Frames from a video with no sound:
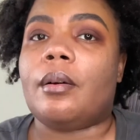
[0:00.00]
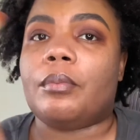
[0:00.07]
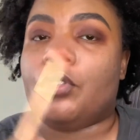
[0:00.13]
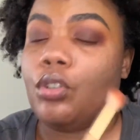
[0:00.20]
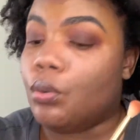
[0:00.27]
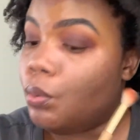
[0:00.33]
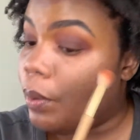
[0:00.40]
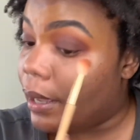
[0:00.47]

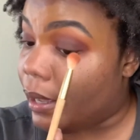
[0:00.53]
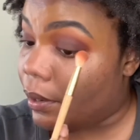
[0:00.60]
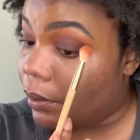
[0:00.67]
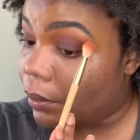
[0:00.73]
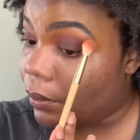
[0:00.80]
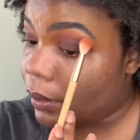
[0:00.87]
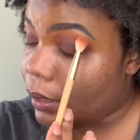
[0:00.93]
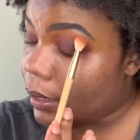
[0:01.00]
do
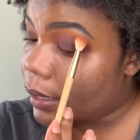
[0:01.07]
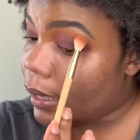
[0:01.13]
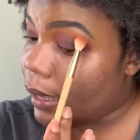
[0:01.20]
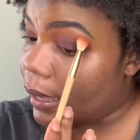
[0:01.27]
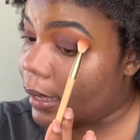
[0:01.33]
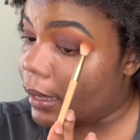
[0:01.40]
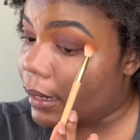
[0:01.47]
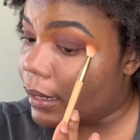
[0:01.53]
well.
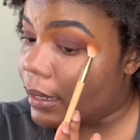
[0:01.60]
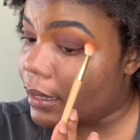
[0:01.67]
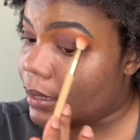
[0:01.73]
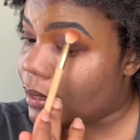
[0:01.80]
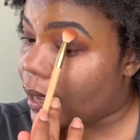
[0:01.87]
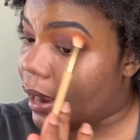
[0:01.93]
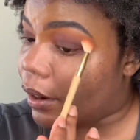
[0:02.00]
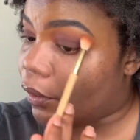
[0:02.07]
And he
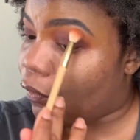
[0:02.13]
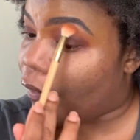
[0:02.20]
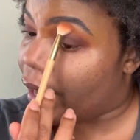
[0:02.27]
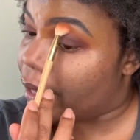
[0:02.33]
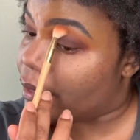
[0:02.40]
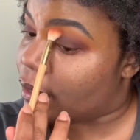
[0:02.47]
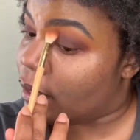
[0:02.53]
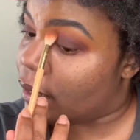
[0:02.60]

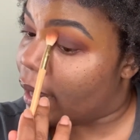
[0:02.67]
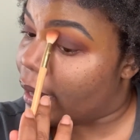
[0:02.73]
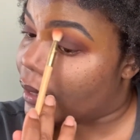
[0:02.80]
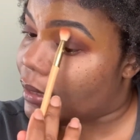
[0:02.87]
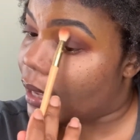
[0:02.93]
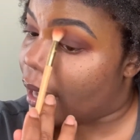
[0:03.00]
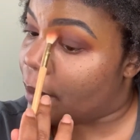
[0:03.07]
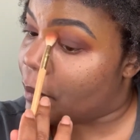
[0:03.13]
sacrificed a lot of
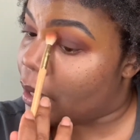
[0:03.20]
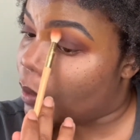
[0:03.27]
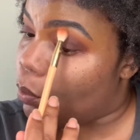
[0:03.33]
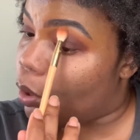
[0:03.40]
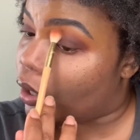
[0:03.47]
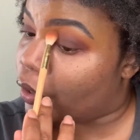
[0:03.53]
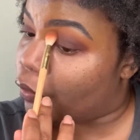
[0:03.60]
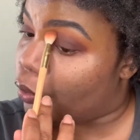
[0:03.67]
time. He
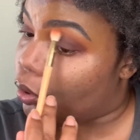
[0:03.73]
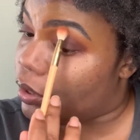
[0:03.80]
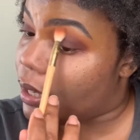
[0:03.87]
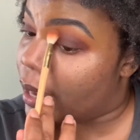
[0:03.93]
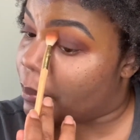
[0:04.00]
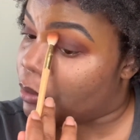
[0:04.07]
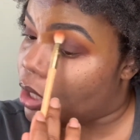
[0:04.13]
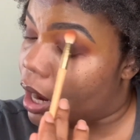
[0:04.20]
worked a
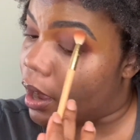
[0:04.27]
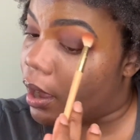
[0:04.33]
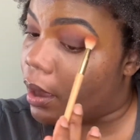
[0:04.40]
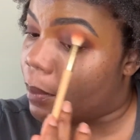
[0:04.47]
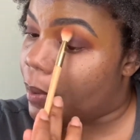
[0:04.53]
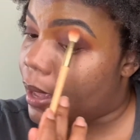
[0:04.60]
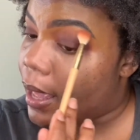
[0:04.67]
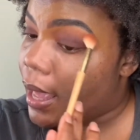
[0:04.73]
full-time
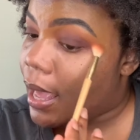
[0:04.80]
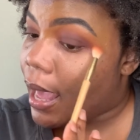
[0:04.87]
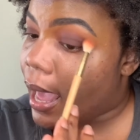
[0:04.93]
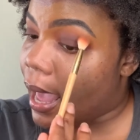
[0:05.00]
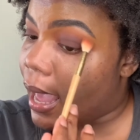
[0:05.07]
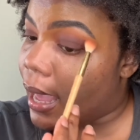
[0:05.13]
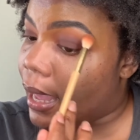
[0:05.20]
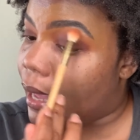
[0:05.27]
job,
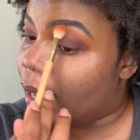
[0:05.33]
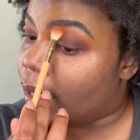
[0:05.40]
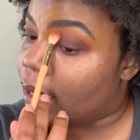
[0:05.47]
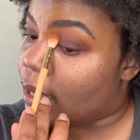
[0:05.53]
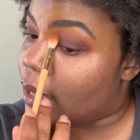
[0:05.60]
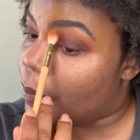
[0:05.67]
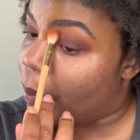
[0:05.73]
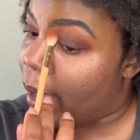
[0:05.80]
and
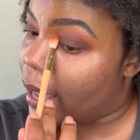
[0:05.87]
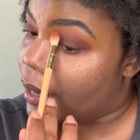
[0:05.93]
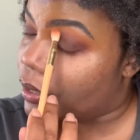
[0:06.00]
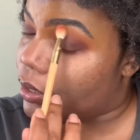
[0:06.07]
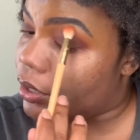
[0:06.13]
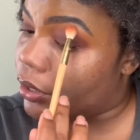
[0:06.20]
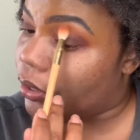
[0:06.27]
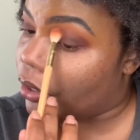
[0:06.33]
he
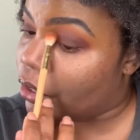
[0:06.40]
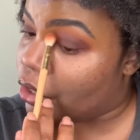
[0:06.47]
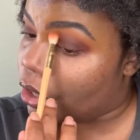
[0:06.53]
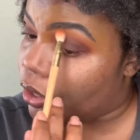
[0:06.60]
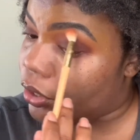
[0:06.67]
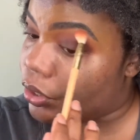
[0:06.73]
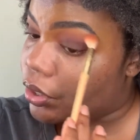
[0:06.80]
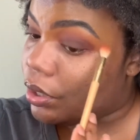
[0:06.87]
pastored the
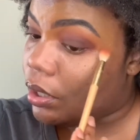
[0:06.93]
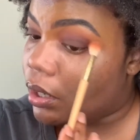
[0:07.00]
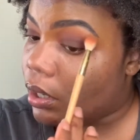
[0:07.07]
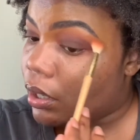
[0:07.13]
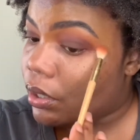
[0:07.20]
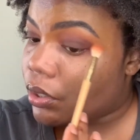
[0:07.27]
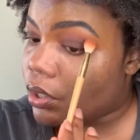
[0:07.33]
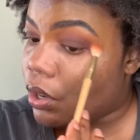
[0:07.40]
church.
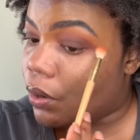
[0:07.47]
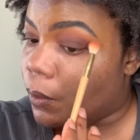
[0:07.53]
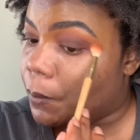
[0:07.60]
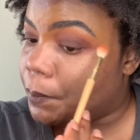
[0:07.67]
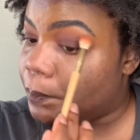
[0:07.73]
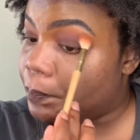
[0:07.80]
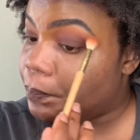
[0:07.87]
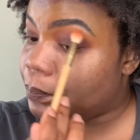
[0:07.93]

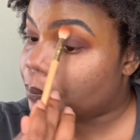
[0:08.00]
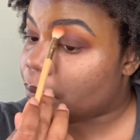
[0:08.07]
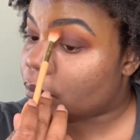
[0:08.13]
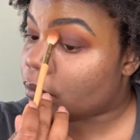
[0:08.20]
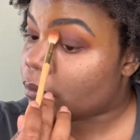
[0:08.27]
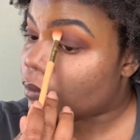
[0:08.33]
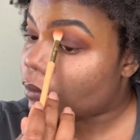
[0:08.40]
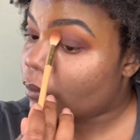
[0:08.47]
So
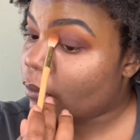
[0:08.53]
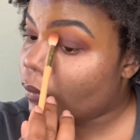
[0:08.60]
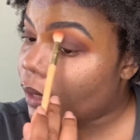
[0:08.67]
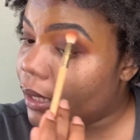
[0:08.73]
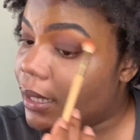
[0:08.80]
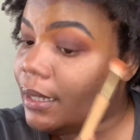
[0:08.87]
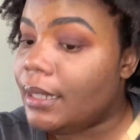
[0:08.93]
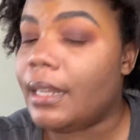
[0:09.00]

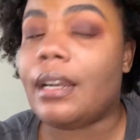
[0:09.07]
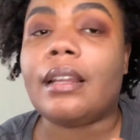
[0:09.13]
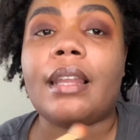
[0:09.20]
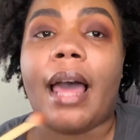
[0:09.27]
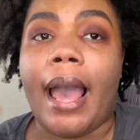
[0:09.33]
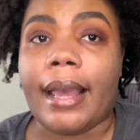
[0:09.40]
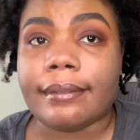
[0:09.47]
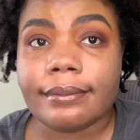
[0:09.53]
he did a lot,